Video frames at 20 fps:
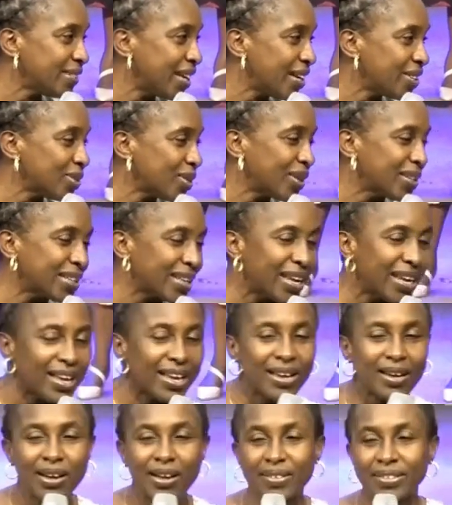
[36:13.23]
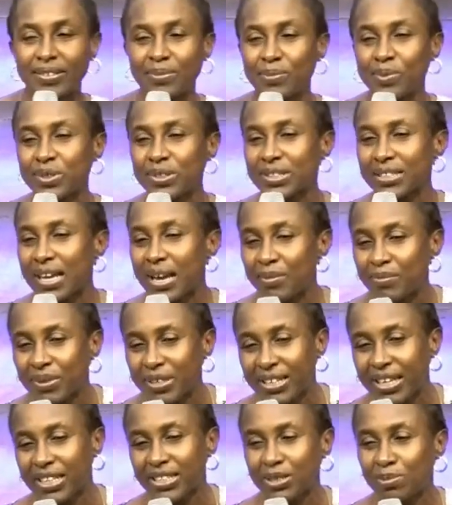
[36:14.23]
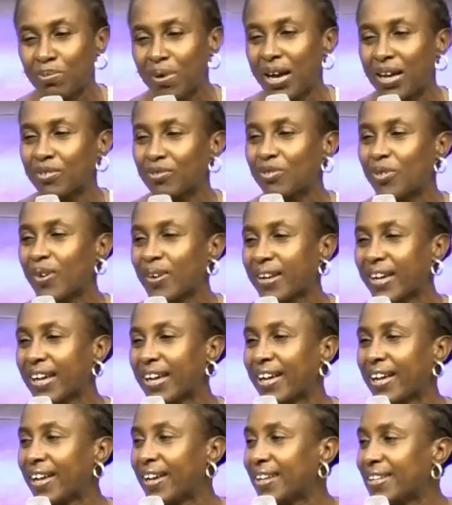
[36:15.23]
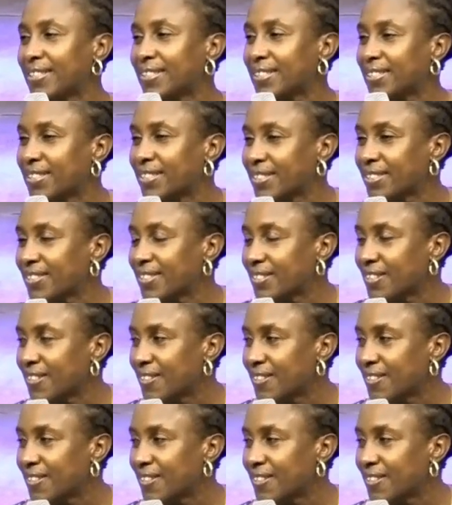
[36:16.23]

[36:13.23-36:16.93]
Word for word: Not today, Musa be get man forget.